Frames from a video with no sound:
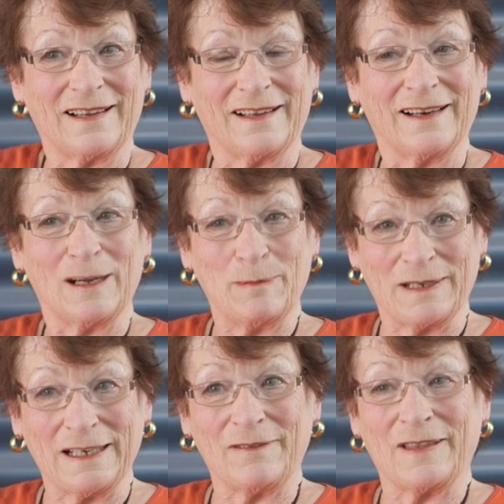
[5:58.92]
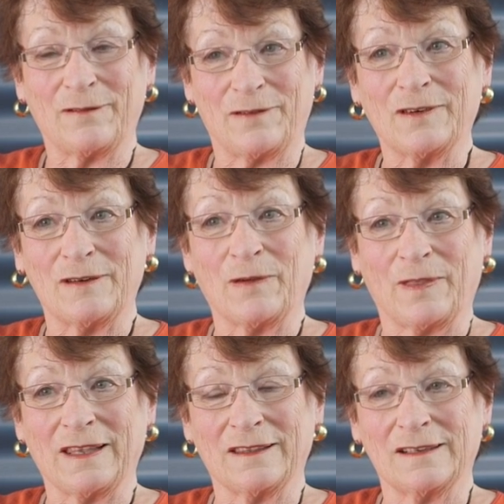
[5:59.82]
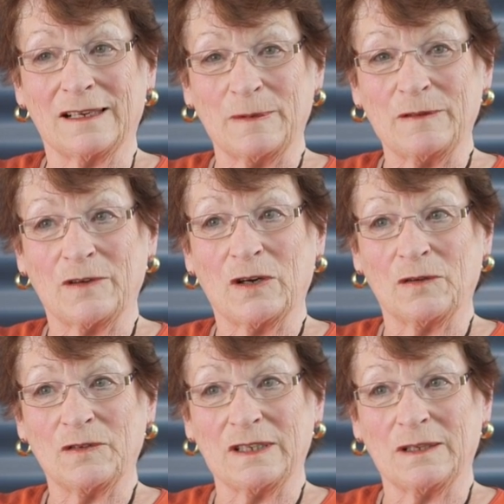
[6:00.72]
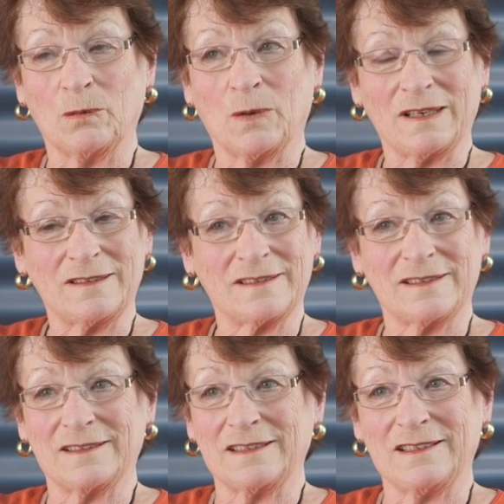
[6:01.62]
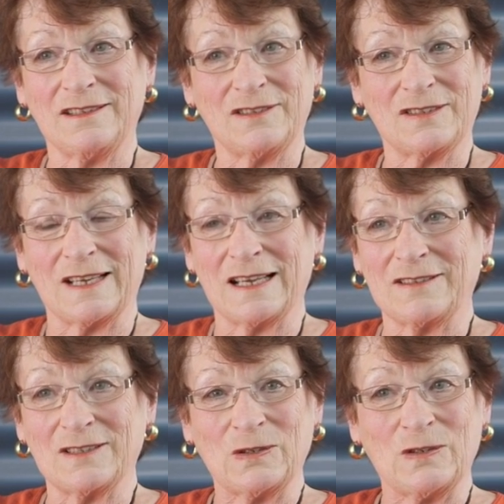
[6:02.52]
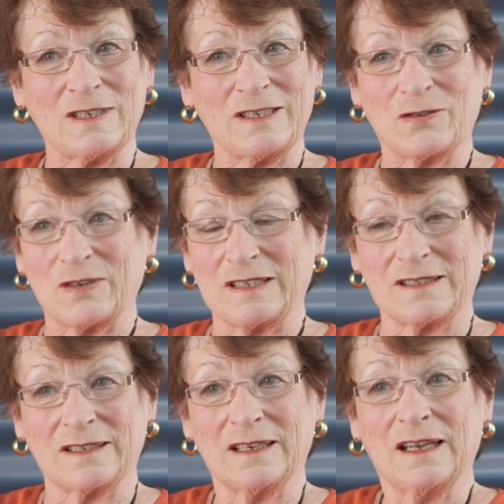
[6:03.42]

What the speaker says: And I believe that for everything that I'm involved in, that once you start to lose interest,